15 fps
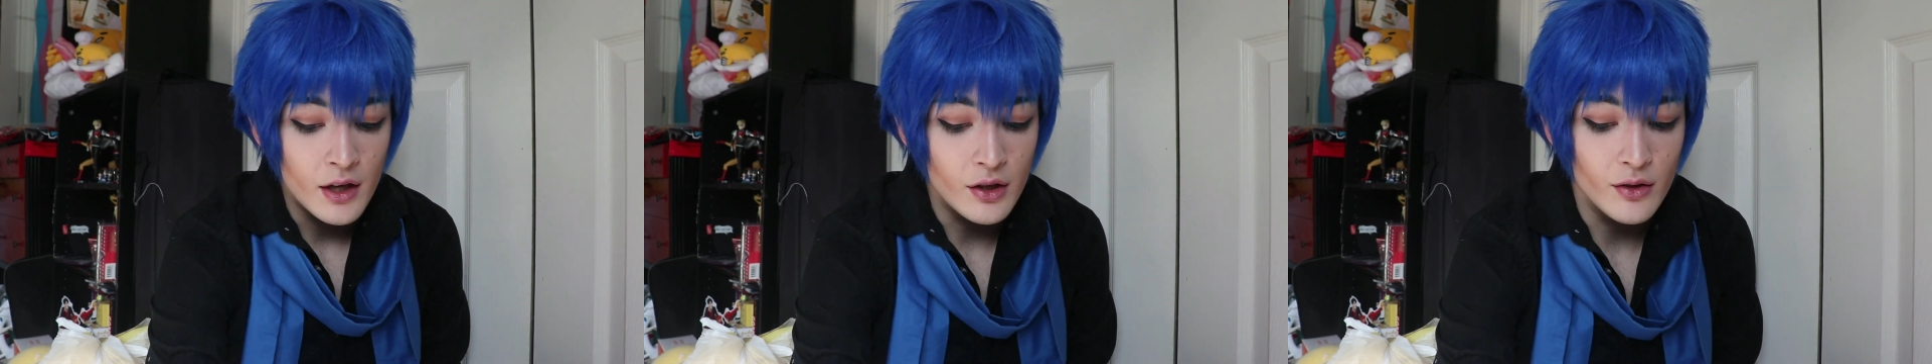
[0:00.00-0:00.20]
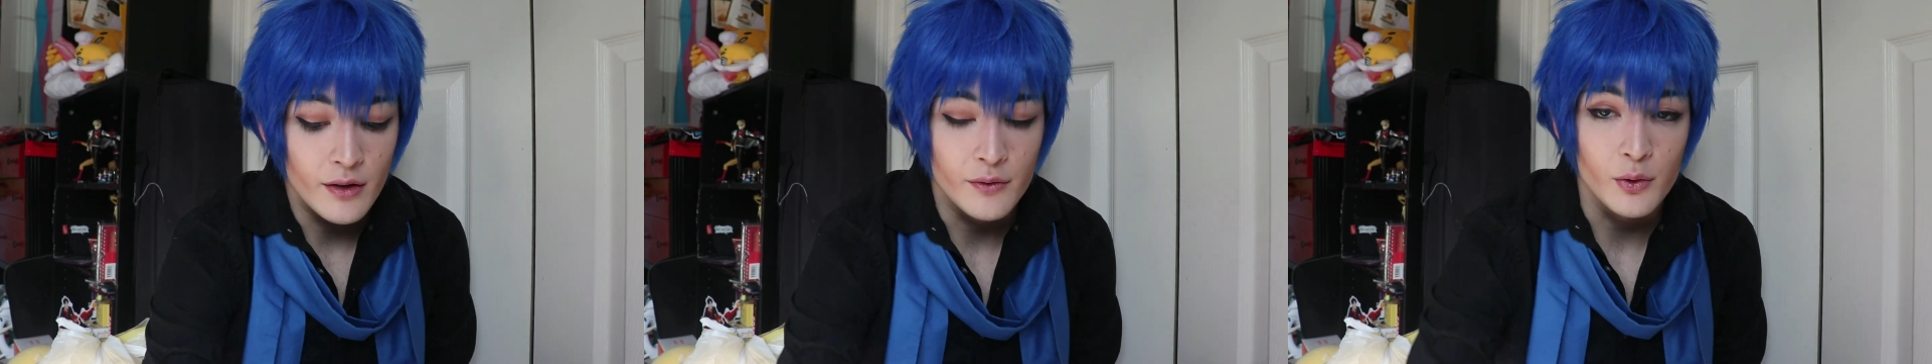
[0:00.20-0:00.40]

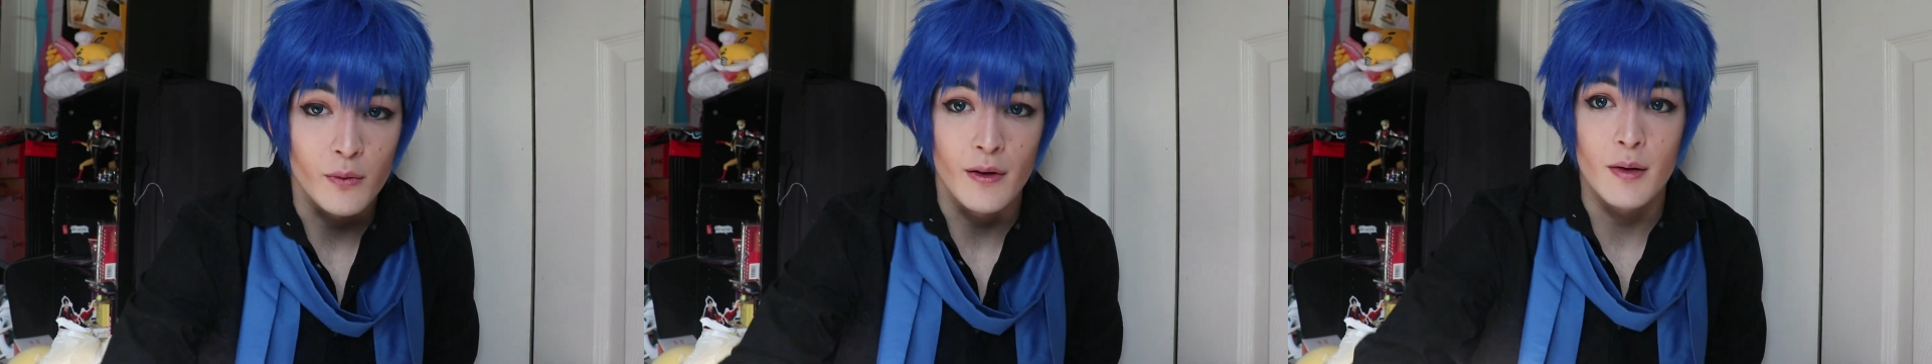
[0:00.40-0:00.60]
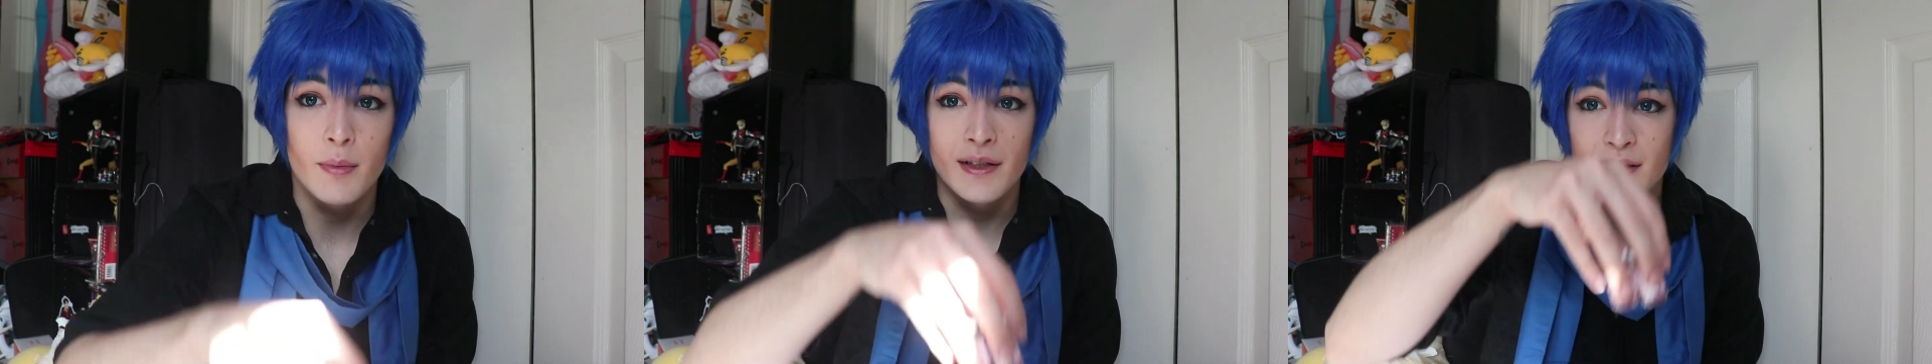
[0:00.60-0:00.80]
You don't have to
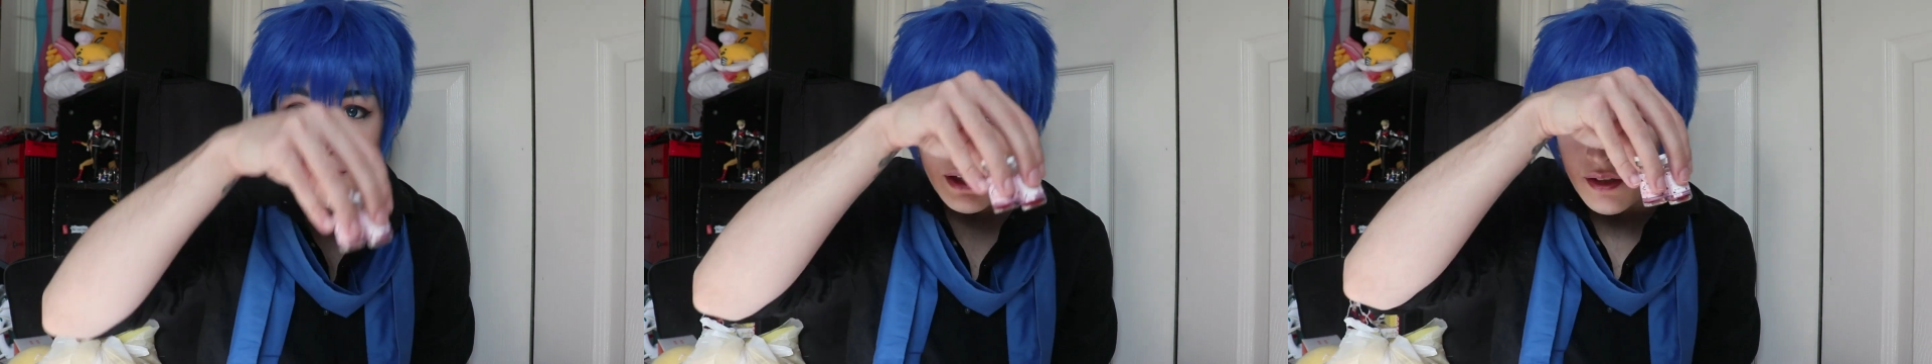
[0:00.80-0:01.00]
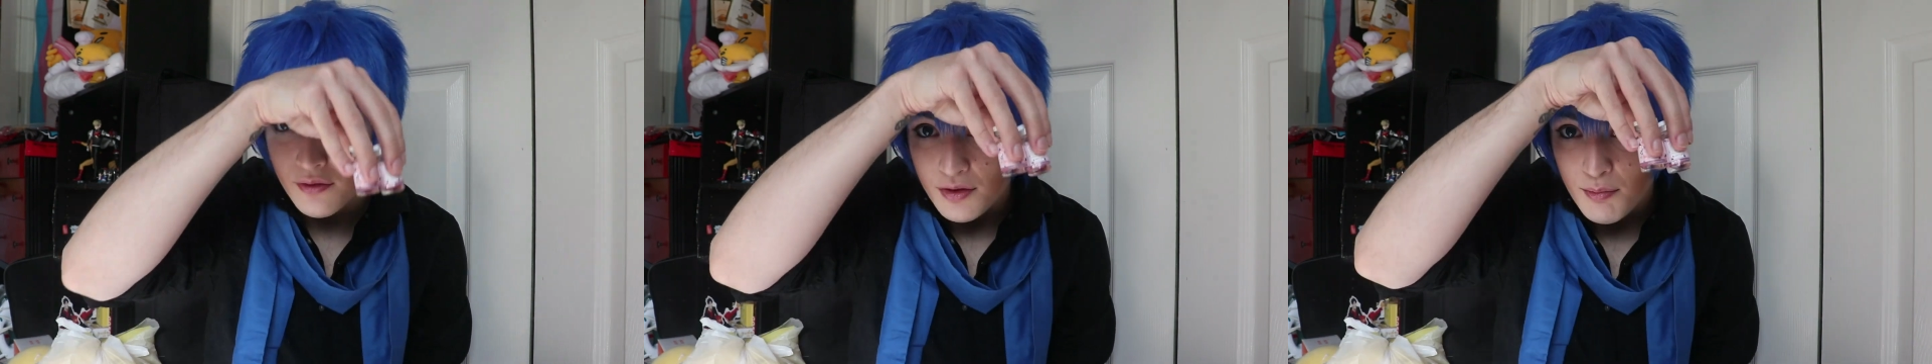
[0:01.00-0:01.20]
worry about the
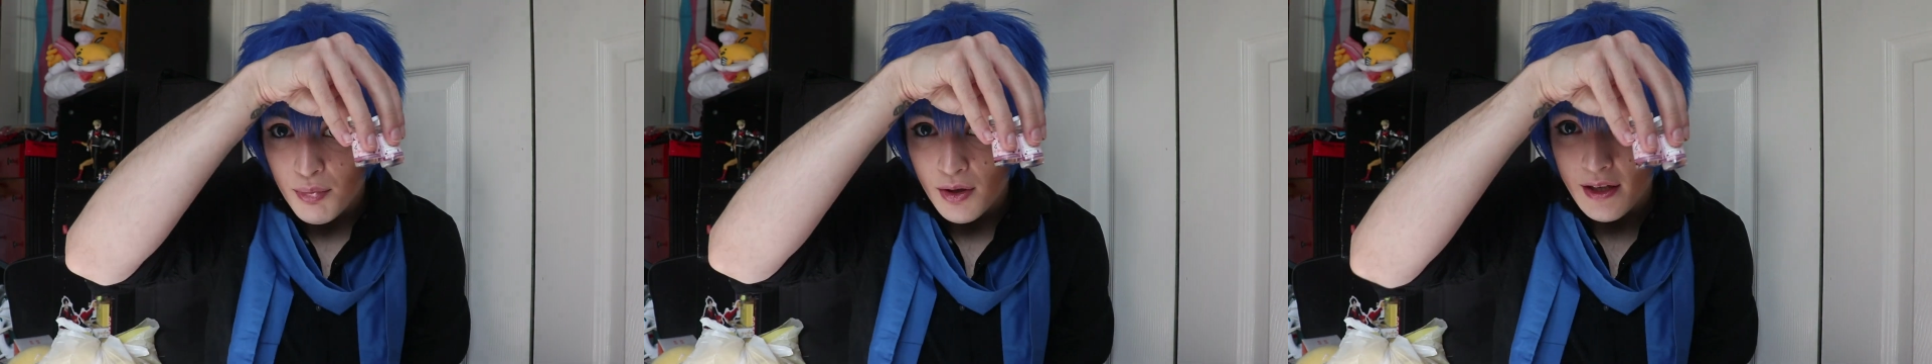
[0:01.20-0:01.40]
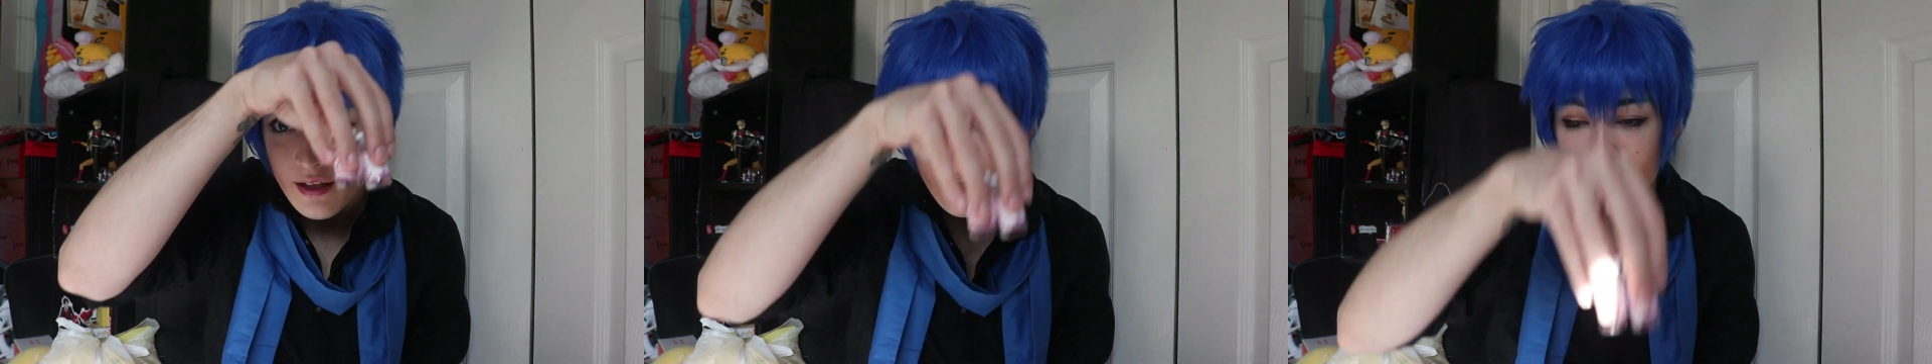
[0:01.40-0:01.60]
bottles
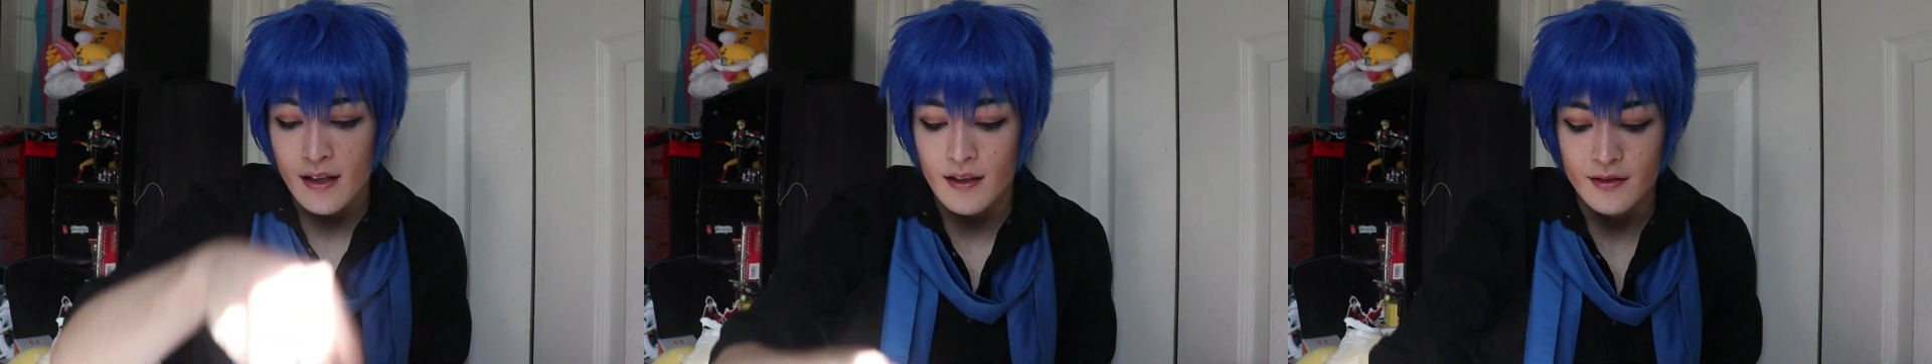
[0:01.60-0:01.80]
breaking,